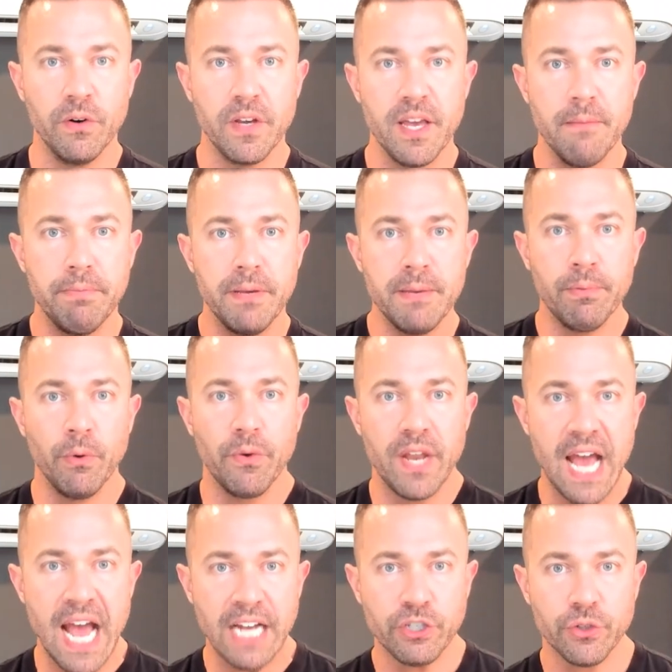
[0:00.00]
And people
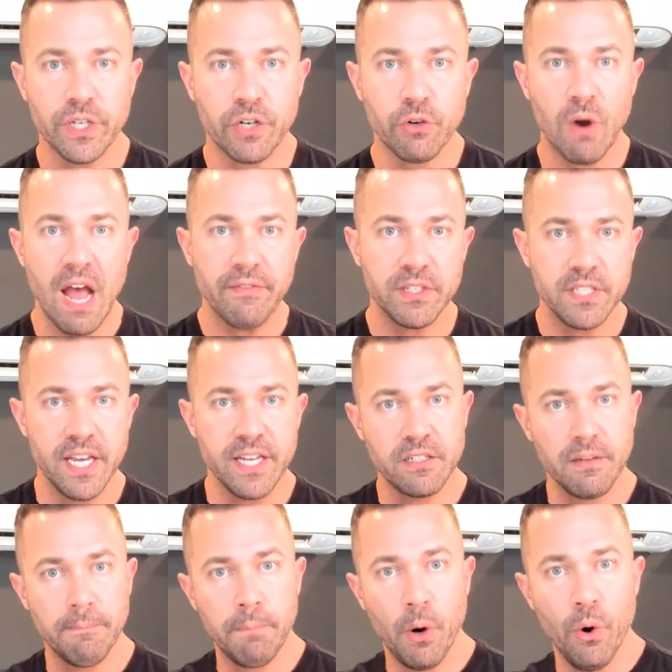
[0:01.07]
naturally gravitate to
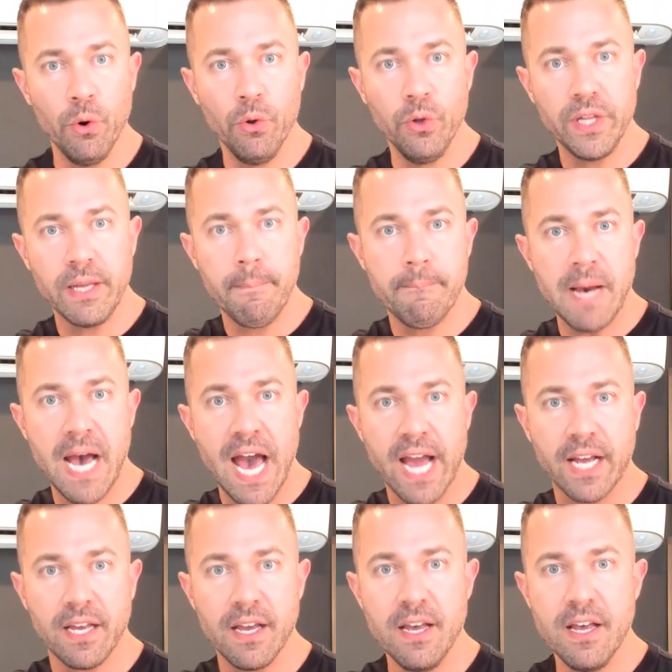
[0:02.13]
pulling back